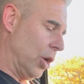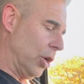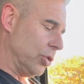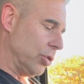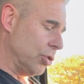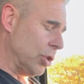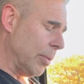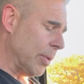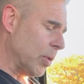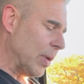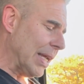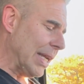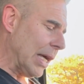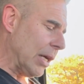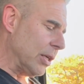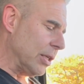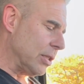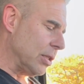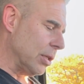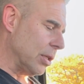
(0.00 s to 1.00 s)
So jumping right
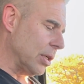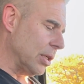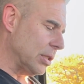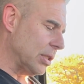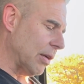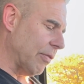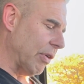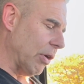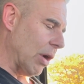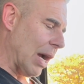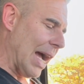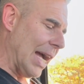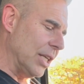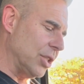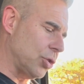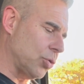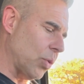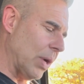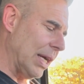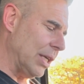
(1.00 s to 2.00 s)
down into the good stuff here.
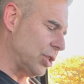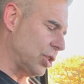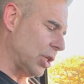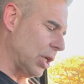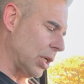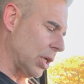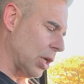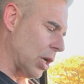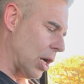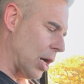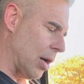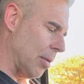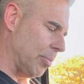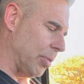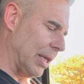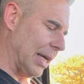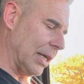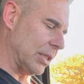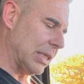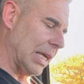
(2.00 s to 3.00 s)
Hydration
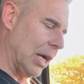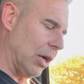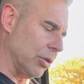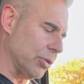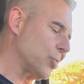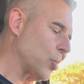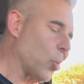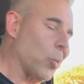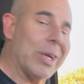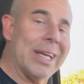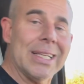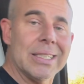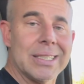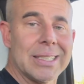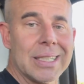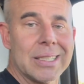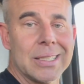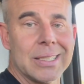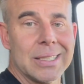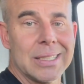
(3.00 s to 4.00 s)
complex, L-taurine,
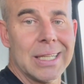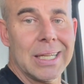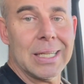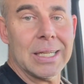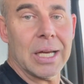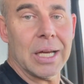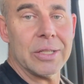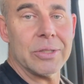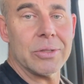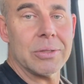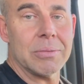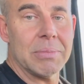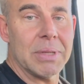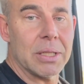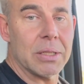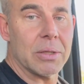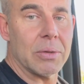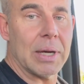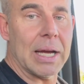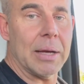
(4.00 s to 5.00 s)
1600
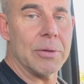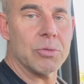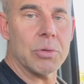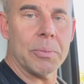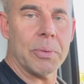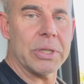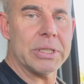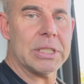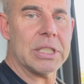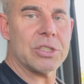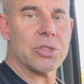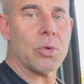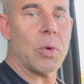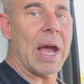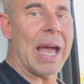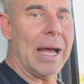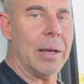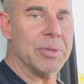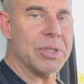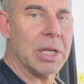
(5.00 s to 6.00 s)
milligrams, 1.6
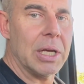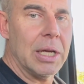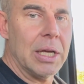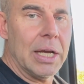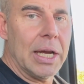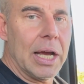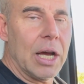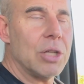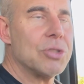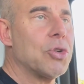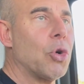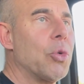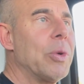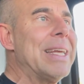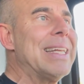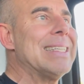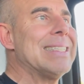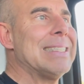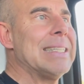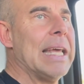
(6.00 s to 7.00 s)
grams.
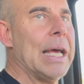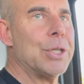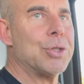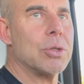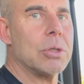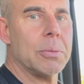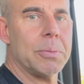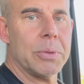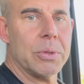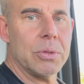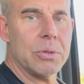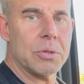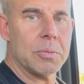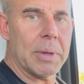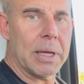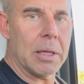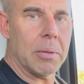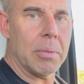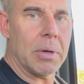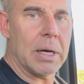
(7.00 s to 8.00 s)
L-taurine is naturally produced
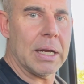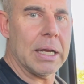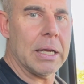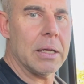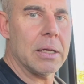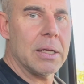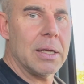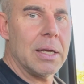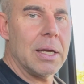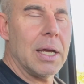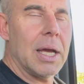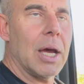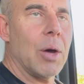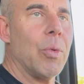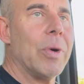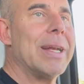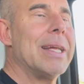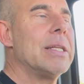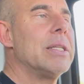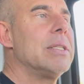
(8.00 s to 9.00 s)
by the body.
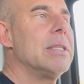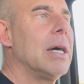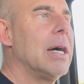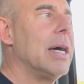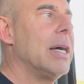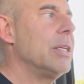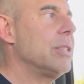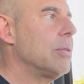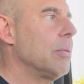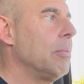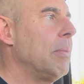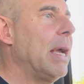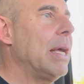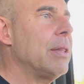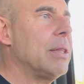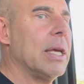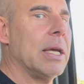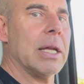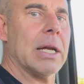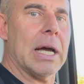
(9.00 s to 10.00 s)
And what it does, the
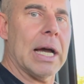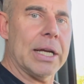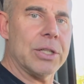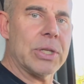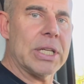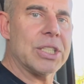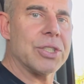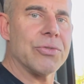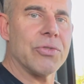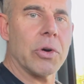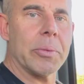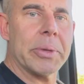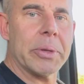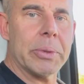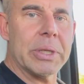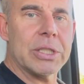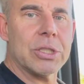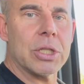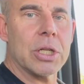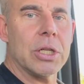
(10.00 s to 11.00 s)
main thing in a hydration formula,
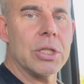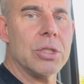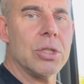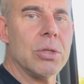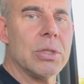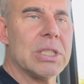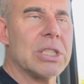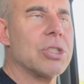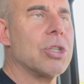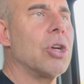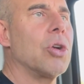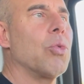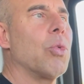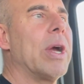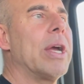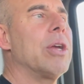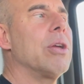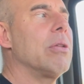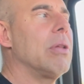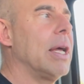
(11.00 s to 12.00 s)
what it's going to do is it's going to
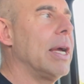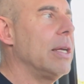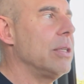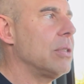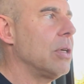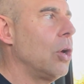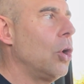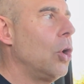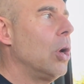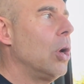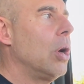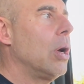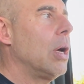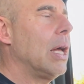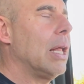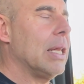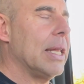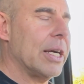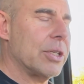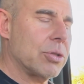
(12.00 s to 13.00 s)
regulate
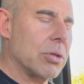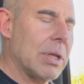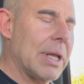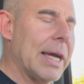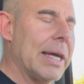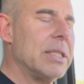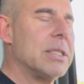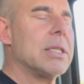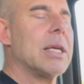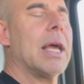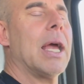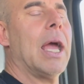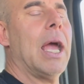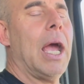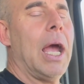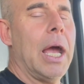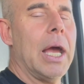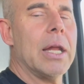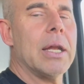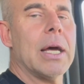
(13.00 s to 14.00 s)
electrolytes
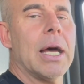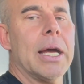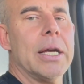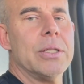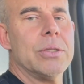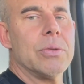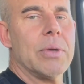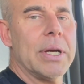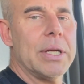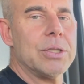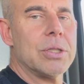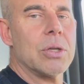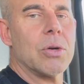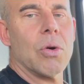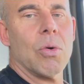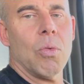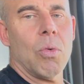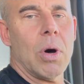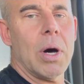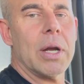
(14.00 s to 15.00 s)
and hydration
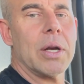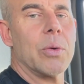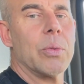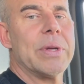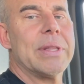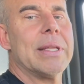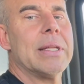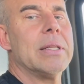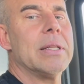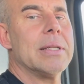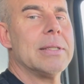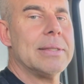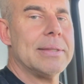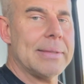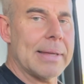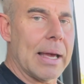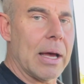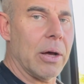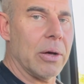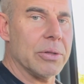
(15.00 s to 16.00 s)
or water within the
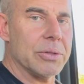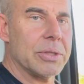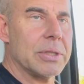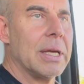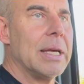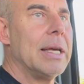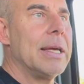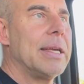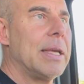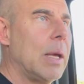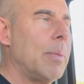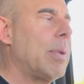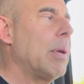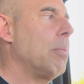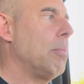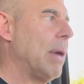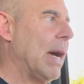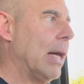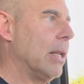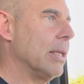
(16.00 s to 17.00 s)
cells. Keep
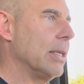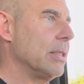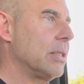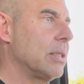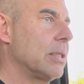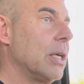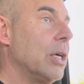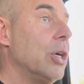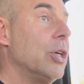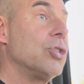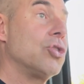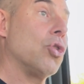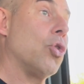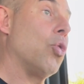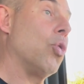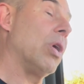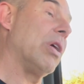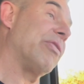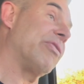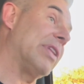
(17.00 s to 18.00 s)
it balanced.
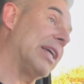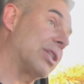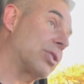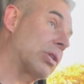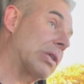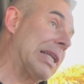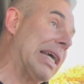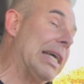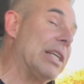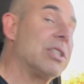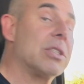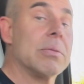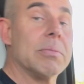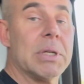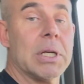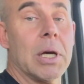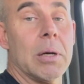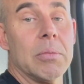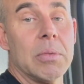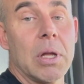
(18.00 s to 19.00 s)
So if electrolytes
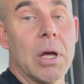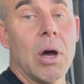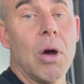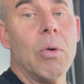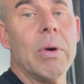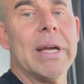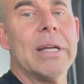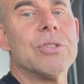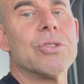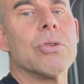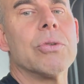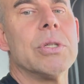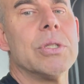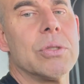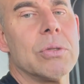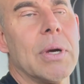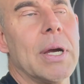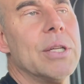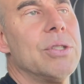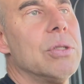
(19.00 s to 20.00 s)
become low, it's going to
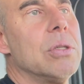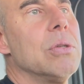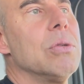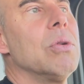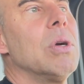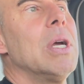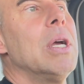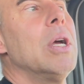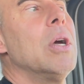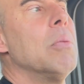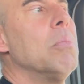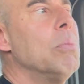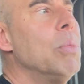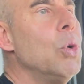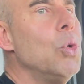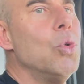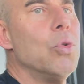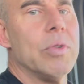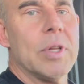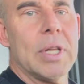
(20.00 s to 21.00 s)
try to
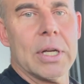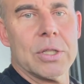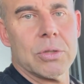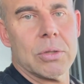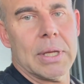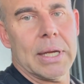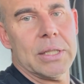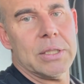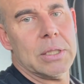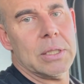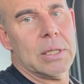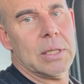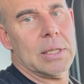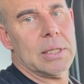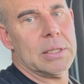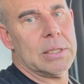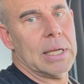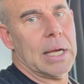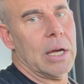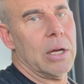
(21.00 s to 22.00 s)
move electrolytes into
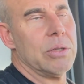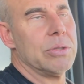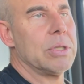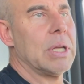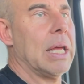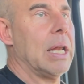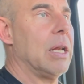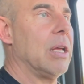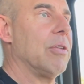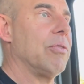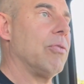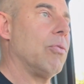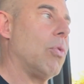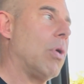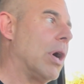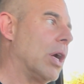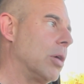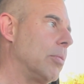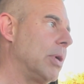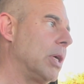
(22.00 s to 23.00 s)
the cells. And if
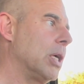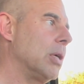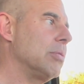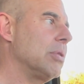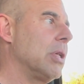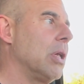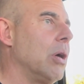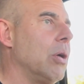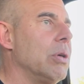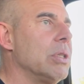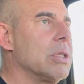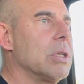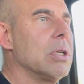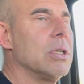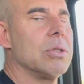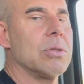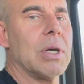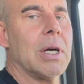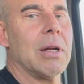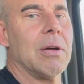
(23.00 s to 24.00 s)
water becomes low, it's
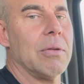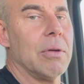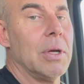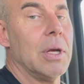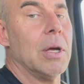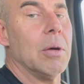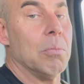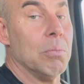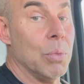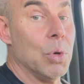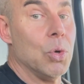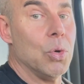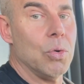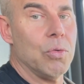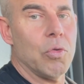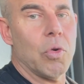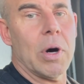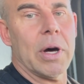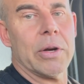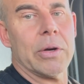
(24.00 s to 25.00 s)
going to try to
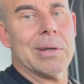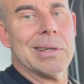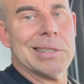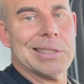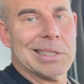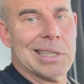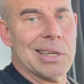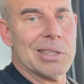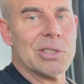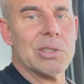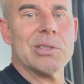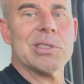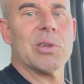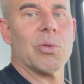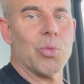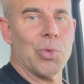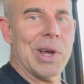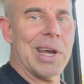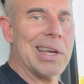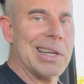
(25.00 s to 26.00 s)
move water in the cells. So it's
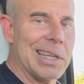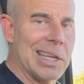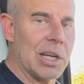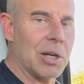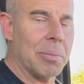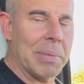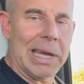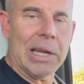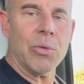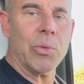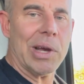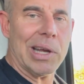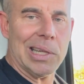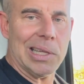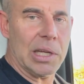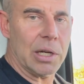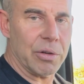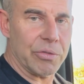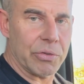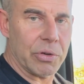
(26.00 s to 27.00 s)
a regulator, main
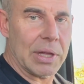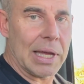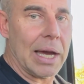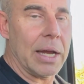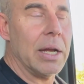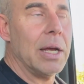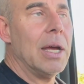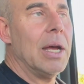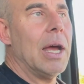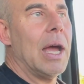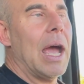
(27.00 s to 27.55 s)
regulator for that.